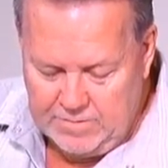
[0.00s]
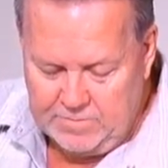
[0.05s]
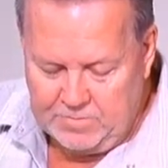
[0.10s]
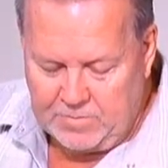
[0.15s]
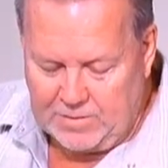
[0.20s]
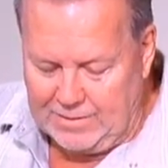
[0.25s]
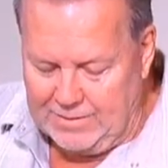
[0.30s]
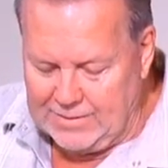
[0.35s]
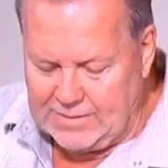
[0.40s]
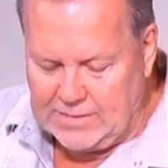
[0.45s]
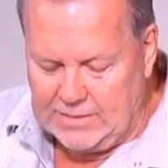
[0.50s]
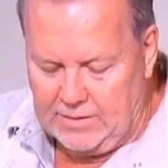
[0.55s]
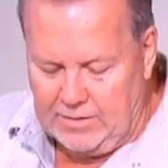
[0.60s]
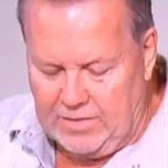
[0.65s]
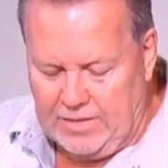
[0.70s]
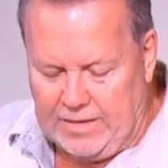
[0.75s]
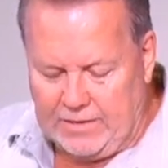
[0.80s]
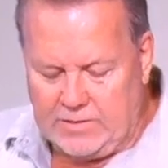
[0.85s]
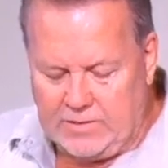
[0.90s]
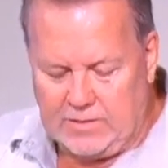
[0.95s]
Listen to
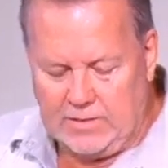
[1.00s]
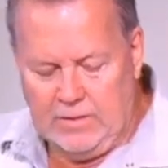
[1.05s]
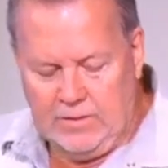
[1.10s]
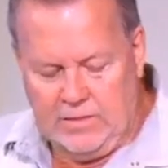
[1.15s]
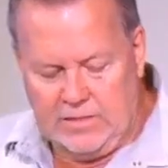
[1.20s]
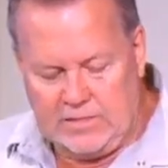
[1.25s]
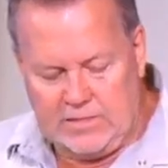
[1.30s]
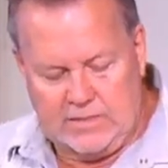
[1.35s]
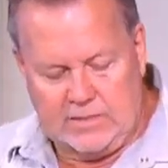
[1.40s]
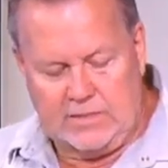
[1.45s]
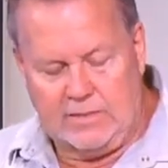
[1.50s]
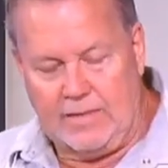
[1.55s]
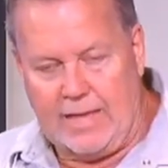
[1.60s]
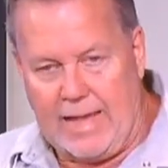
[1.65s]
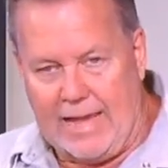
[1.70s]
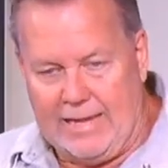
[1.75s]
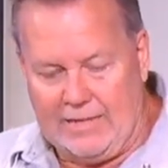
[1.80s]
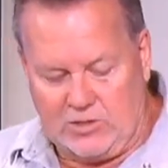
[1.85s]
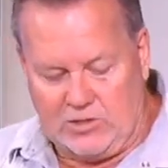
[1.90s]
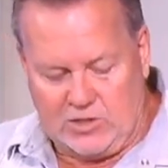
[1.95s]
this. This is in the
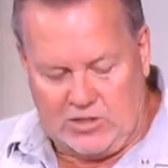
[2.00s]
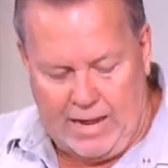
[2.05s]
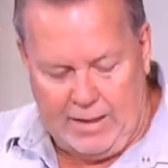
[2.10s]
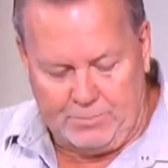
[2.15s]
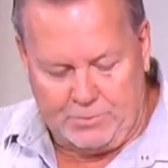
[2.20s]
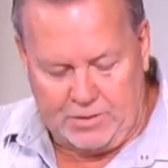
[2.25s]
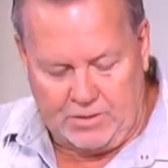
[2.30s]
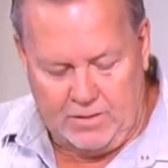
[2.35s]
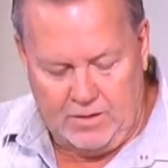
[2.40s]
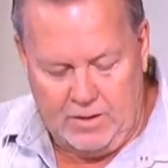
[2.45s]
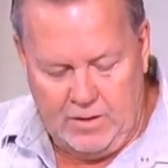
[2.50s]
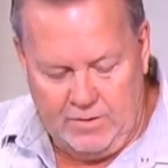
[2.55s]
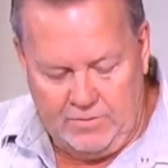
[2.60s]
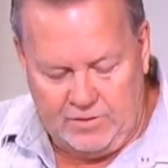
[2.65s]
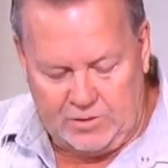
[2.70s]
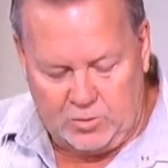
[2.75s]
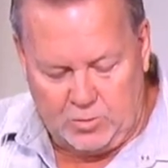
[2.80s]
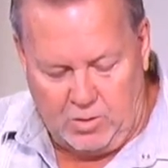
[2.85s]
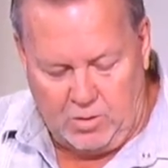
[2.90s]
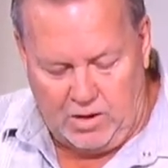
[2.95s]
8th chapter,
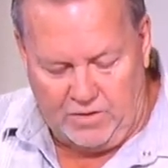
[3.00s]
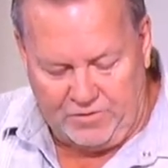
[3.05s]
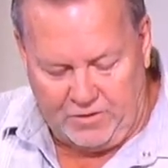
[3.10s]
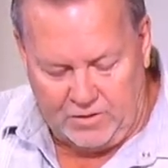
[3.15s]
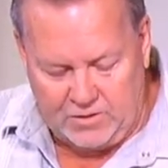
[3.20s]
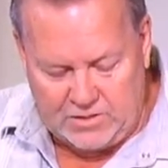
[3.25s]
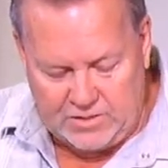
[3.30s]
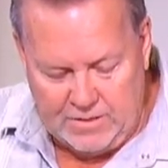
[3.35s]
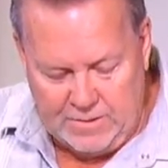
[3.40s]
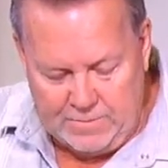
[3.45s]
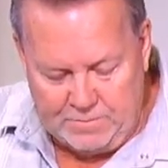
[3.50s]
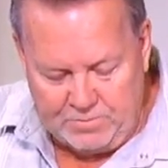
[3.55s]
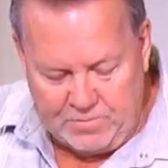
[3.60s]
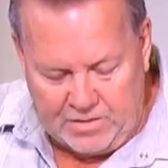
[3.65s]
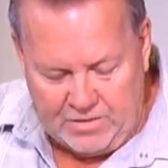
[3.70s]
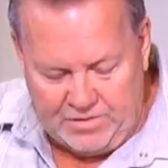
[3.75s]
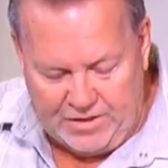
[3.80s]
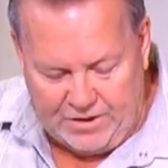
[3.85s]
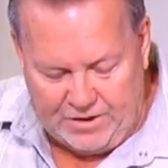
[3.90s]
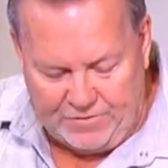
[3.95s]
the 12th verse.
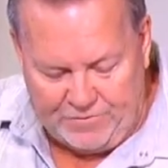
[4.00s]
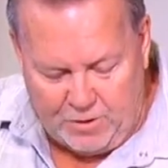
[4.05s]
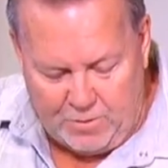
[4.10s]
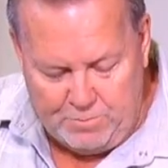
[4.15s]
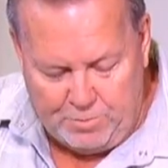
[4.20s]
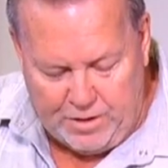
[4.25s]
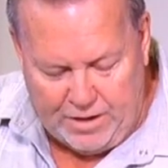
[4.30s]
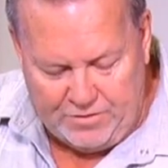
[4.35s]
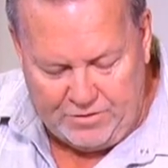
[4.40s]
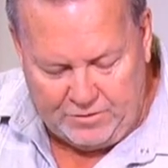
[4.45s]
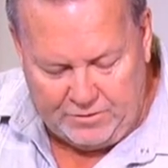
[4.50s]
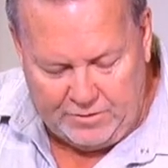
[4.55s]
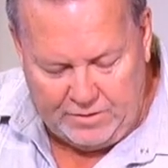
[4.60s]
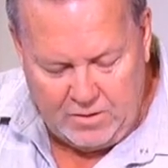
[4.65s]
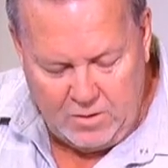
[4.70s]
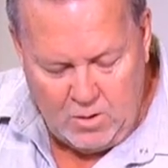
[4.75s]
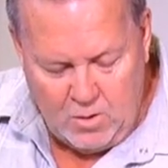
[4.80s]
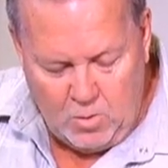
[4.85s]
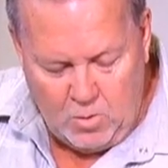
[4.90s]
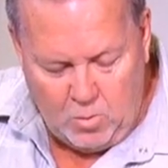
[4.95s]
Therefore, brethren,
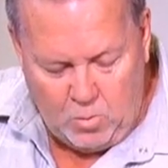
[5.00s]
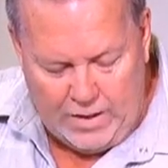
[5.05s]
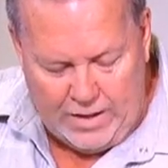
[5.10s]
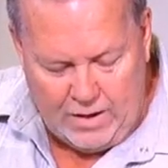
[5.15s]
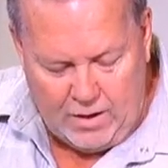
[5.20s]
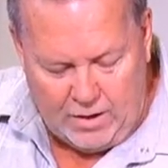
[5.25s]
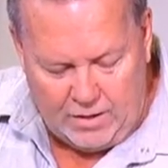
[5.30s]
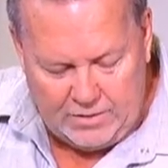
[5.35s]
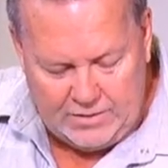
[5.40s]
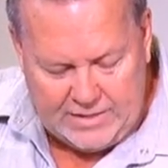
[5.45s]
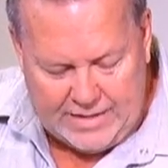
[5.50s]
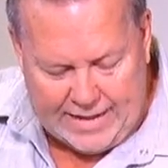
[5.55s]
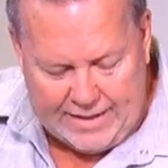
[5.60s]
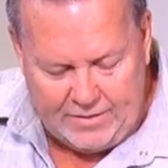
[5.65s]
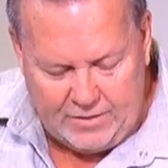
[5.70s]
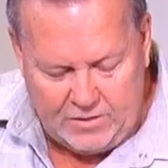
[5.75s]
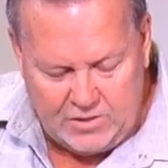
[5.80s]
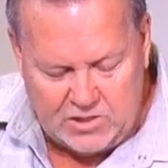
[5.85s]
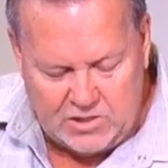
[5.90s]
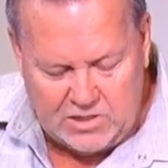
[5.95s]
we are
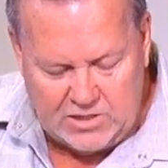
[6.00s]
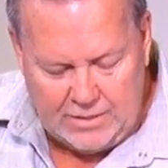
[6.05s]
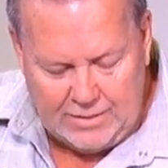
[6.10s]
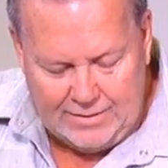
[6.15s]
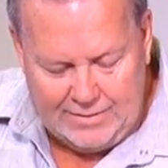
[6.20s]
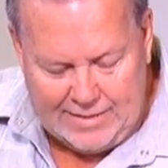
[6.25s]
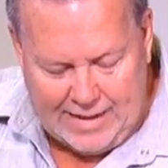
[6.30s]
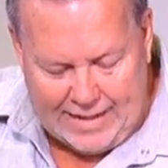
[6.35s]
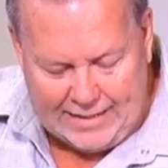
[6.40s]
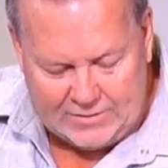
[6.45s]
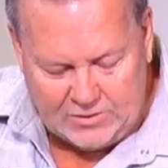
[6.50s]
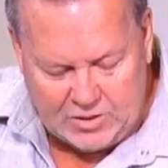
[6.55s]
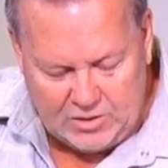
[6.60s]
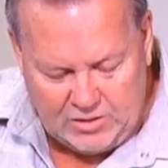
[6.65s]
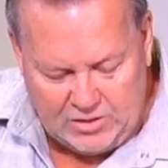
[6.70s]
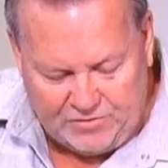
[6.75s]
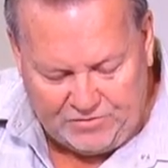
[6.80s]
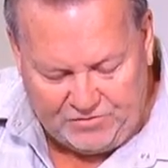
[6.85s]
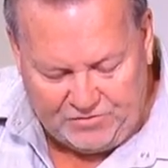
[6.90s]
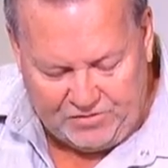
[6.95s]
debtors not to
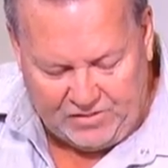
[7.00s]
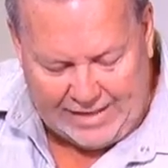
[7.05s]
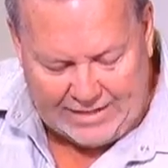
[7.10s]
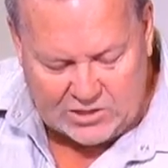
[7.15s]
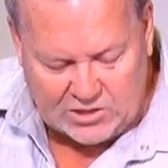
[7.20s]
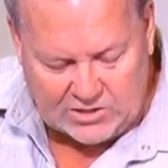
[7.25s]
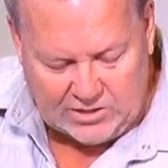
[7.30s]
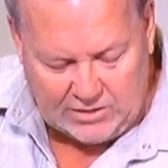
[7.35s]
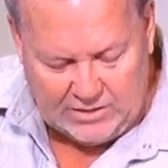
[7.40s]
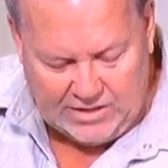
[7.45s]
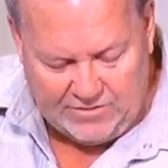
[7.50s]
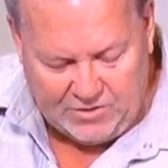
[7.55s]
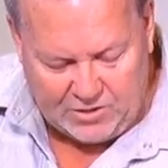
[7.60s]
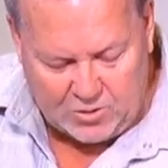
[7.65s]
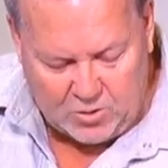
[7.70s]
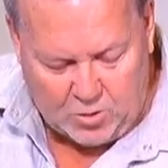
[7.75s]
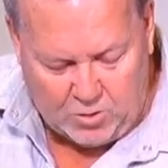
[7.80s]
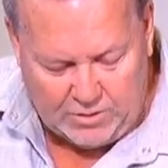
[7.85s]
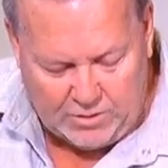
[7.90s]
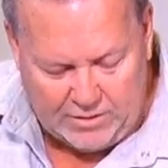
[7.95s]
the flesh to live
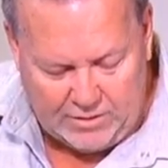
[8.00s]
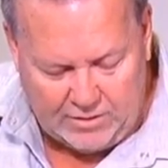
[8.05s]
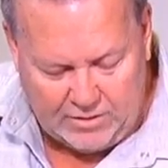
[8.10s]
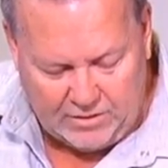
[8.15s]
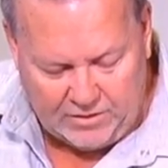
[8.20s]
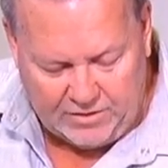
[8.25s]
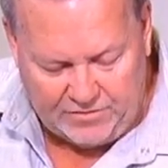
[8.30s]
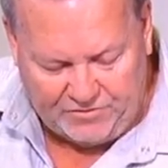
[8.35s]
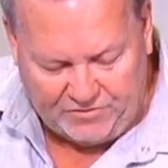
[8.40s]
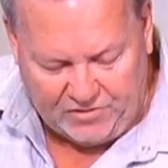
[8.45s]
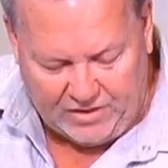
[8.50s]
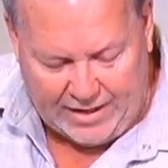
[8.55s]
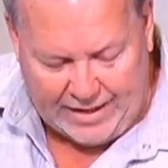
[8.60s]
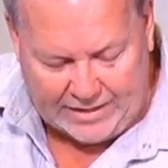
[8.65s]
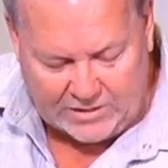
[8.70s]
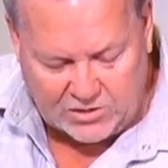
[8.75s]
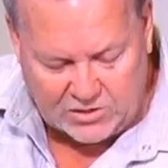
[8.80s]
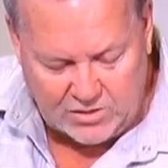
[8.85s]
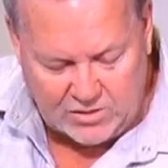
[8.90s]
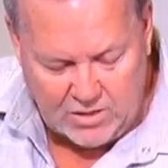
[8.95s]
according to the
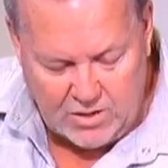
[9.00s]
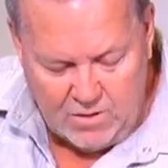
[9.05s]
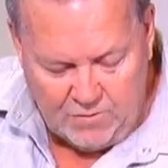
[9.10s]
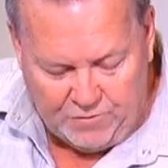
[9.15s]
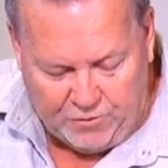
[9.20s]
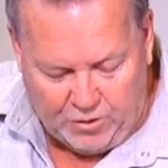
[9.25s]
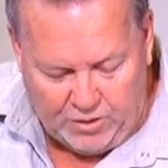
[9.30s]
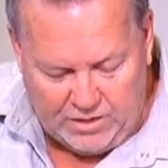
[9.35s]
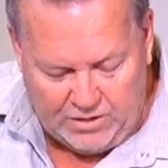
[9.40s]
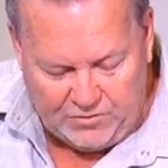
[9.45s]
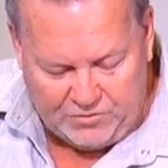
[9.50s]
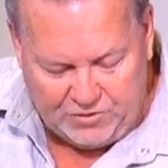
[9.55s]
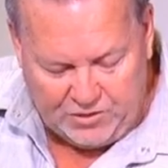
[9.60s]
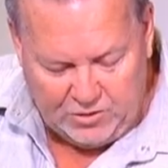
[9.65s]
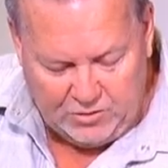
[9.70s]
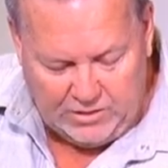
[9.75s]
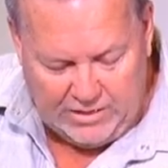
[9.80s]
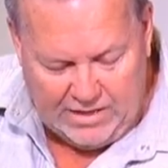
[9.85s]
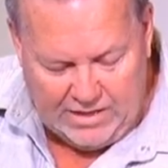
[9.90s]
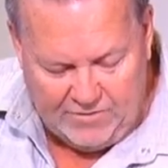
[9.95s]
flesh. For if
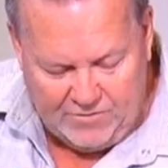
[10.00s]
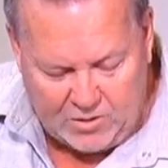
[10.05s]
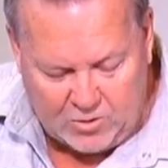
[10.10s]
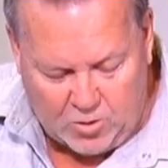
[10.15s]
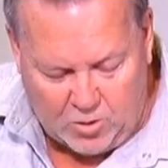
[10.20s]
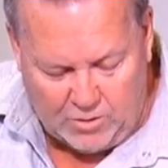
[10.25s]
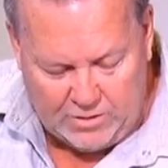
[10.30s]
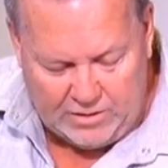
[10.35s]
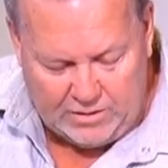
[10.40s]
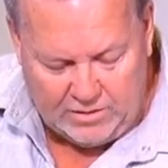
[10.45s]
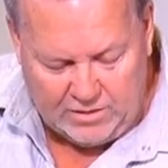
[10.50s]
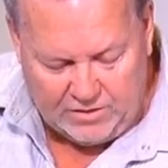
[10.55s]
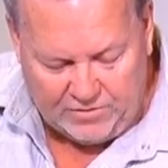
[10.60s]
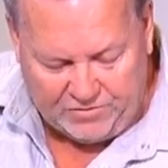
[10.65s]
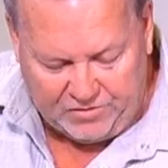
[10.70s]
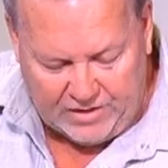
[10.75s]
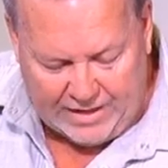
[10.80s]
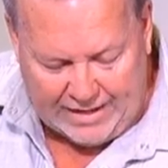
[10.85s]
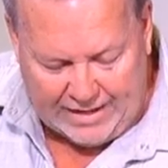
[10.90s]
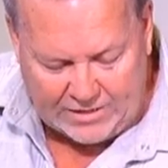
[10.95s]
you live according to the
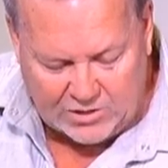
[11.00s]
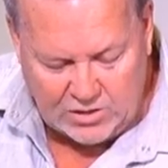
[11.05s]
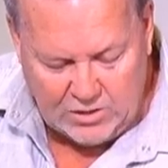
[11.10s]
flesh,